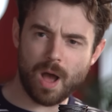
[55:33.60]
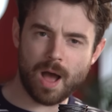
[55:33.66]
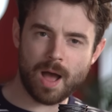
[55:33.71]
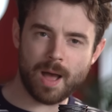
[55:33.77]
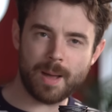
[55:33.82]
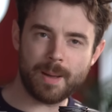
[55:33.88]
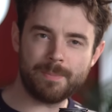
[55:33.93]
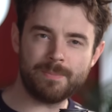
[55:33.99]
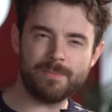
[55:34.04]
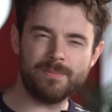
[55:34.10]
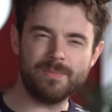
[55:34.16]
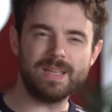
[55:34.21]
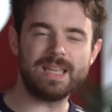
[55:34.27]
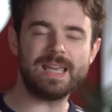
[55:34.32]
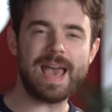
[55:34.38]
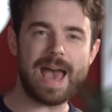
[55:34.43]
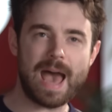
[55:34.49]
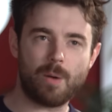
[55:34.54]

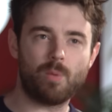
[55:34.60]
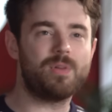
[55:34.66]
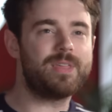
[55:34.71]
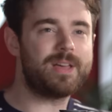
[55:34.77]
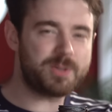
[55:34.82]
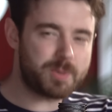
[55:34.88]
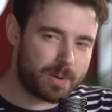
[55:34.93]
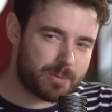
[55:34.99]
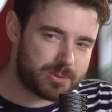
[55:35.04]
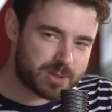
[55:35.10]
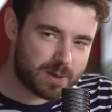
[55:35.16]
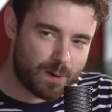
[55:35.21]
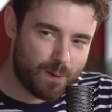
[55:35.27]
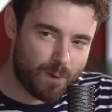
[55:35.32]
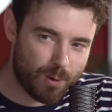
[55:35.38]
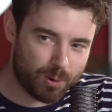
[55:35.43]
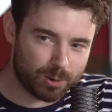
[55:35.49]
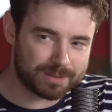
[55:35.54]
Yeah, well, that's what it was
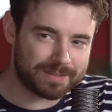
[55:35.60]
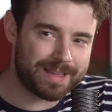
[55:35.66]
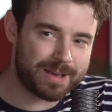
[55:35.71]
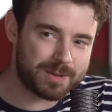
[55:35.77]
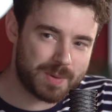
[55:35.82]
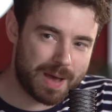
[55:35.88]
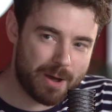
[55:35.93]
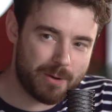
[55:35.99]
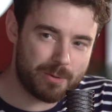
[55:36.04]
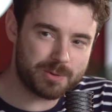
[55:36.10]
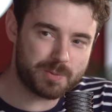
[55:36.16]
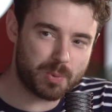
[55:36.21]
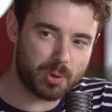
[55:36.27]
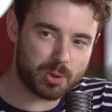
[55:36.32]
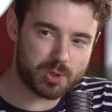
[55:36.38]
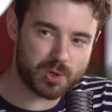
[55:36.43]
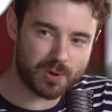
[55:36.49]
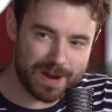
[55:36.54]
called, and that's how it was
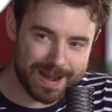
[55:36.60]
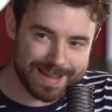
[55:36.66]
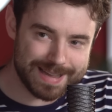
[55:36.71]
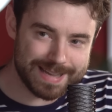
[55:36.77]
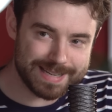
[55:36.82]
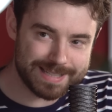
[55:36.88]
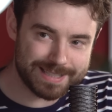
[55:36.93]
portrayed.